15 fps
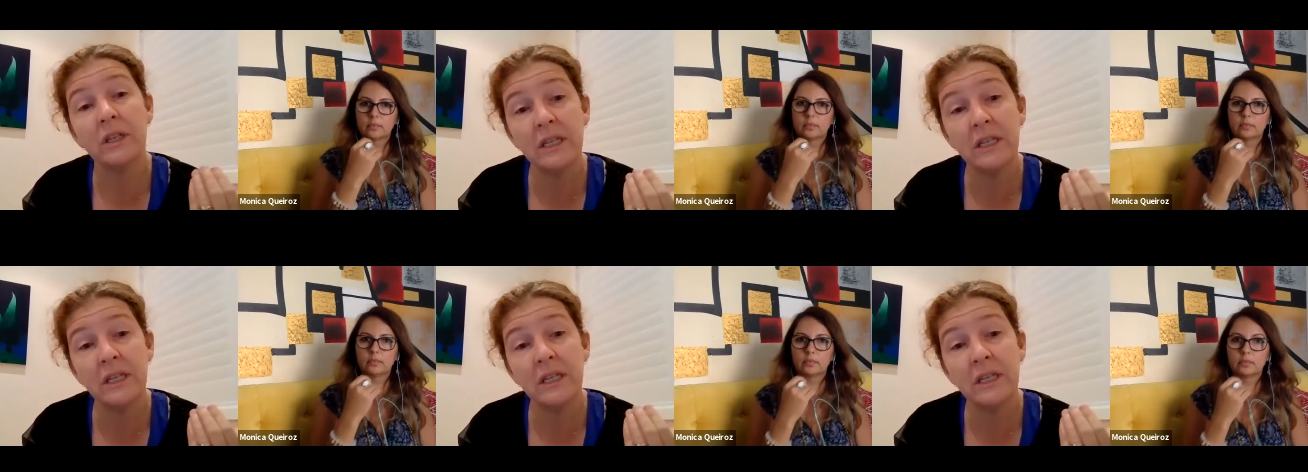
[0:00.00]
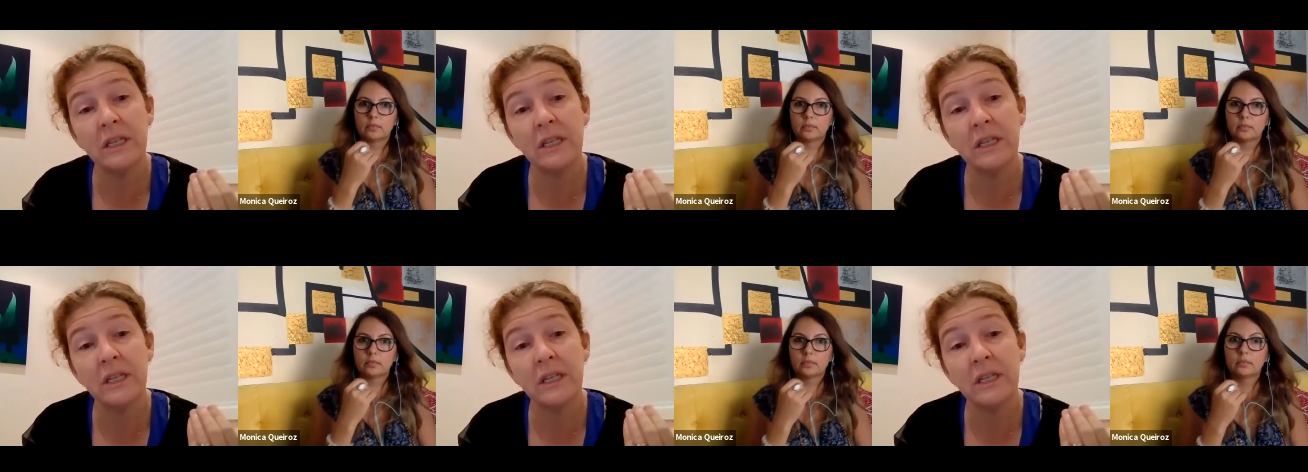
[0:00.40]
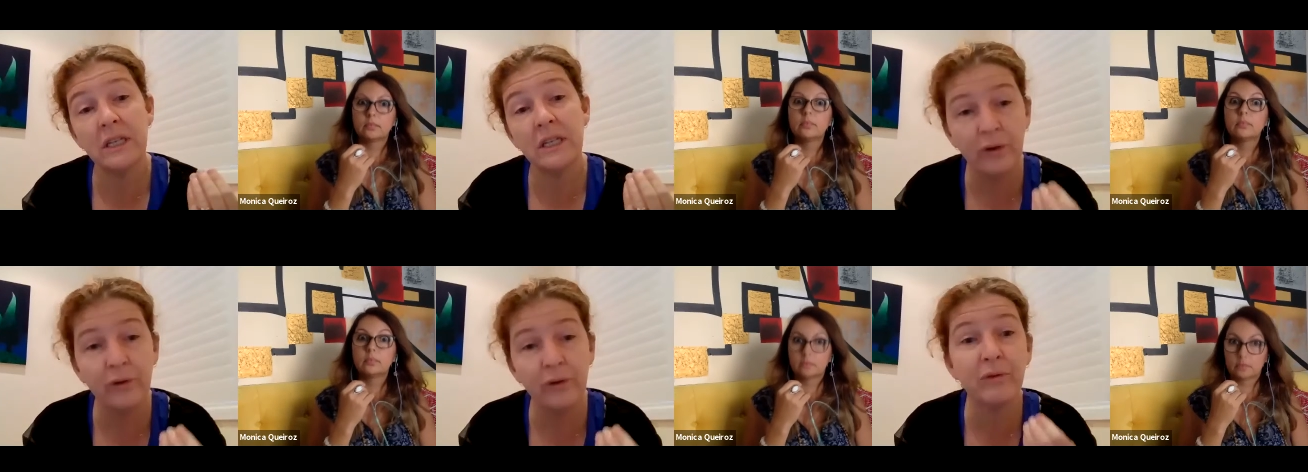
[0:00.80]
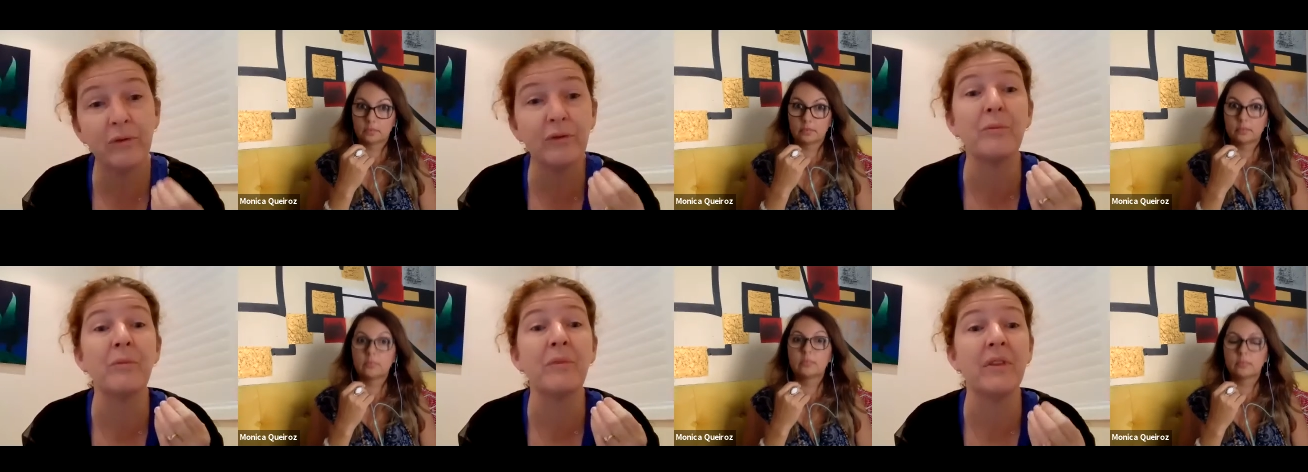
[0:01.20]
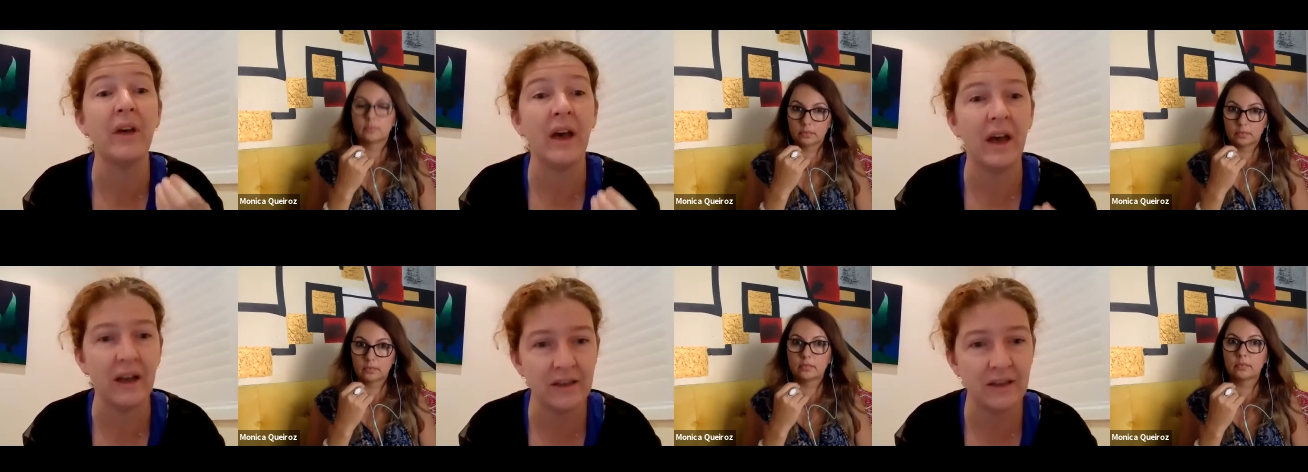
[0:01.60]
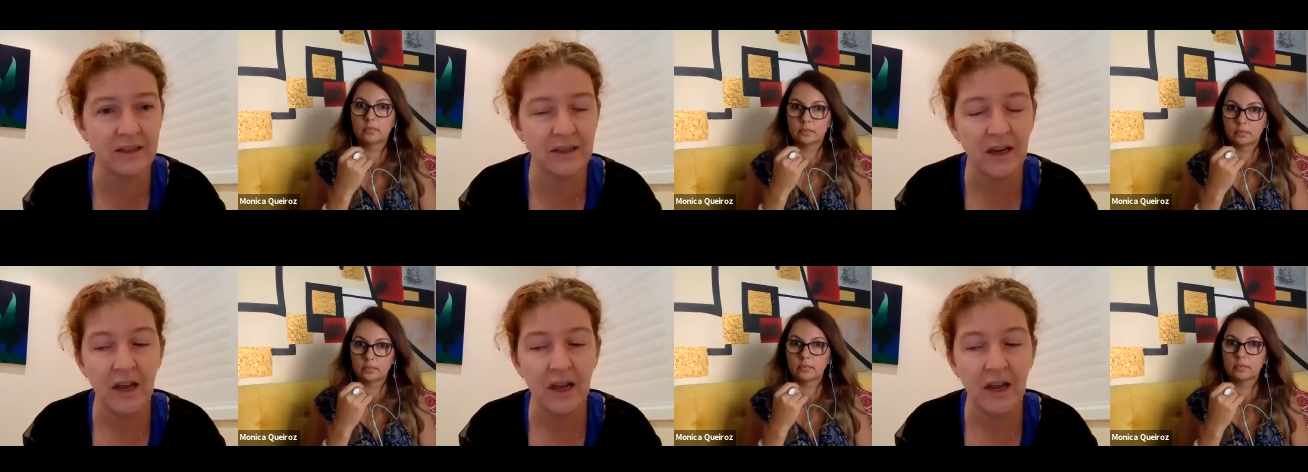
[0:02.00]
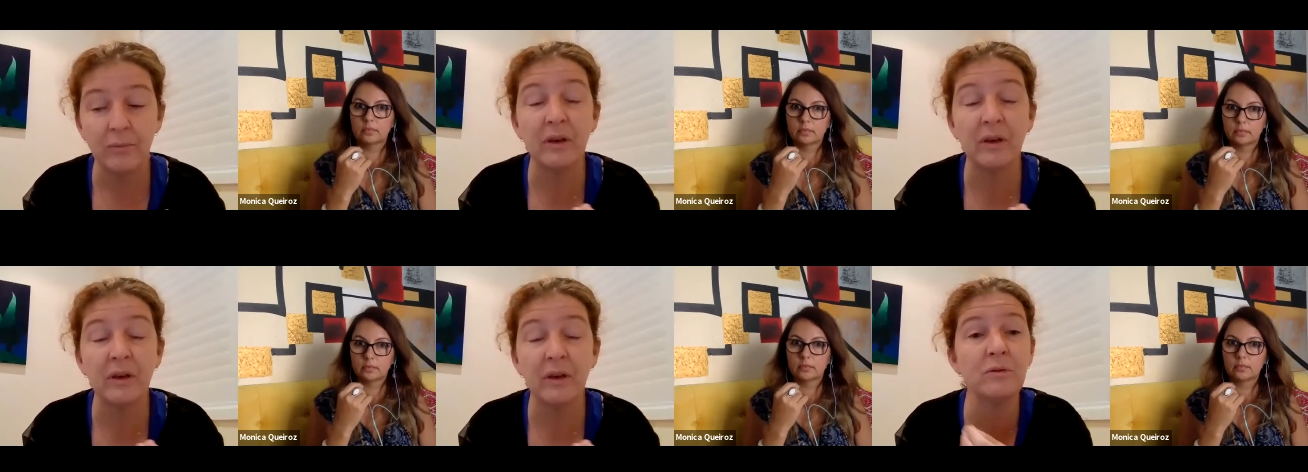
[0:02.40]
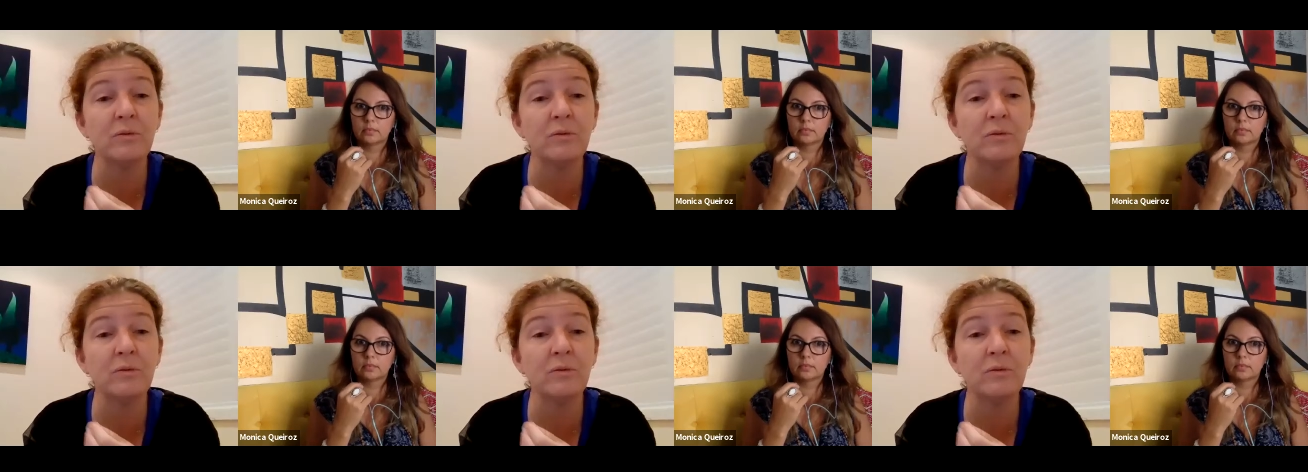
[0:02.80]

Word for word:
Speaker 1: And what did they learn from that?